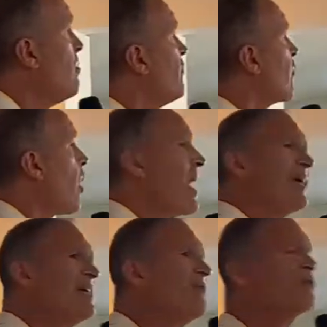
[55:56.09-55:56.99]
before I
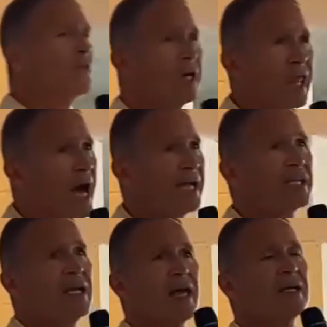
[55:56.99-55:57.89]
even realized
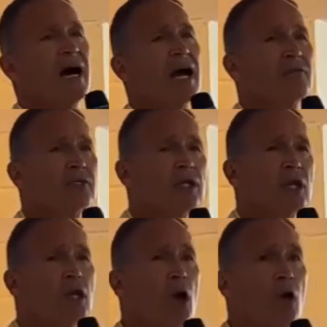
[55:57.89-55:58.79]
that God was going
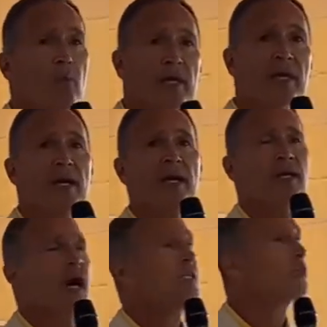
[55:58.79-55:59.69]
to call me.
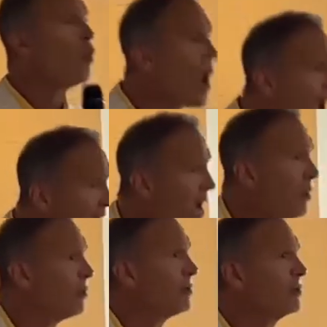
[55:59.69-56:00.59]
I said, wow.
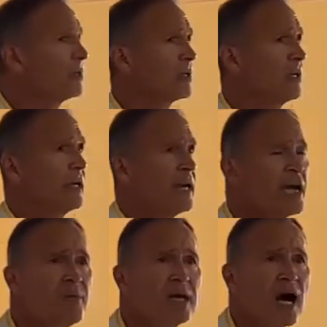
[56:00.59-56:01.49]
Hear
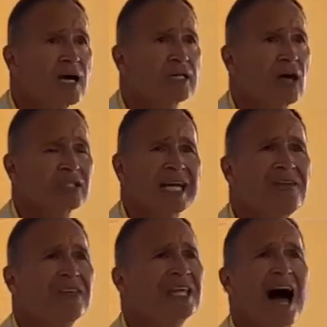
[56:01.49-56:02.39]
me, young adults,
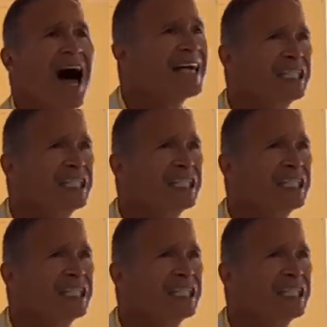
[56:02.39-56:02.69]
even in high